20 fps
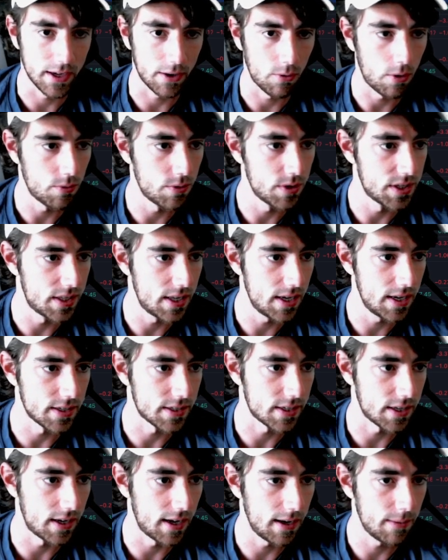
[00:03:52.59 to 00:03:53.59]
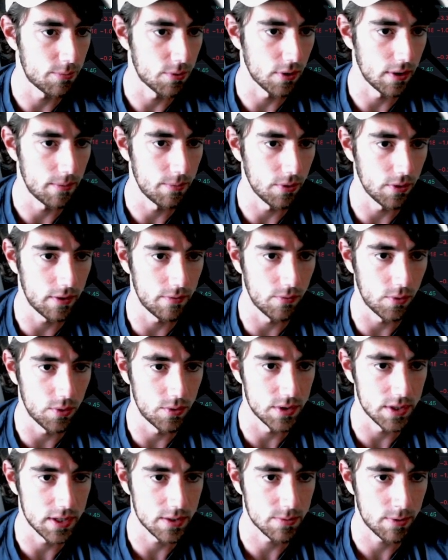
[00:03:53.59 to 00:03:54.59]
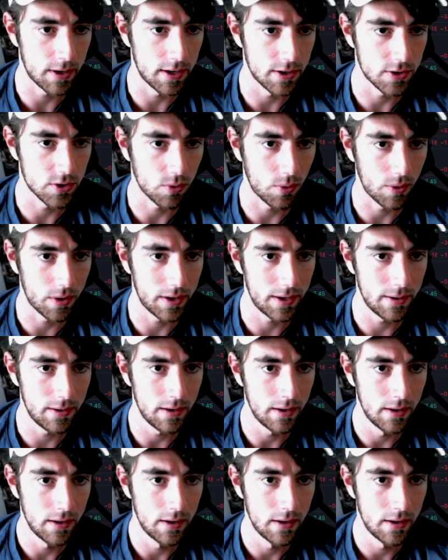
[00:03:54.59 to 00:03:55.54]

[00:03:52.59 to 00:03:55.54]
Like, what was this in April? I believe, what was this? Probably 20.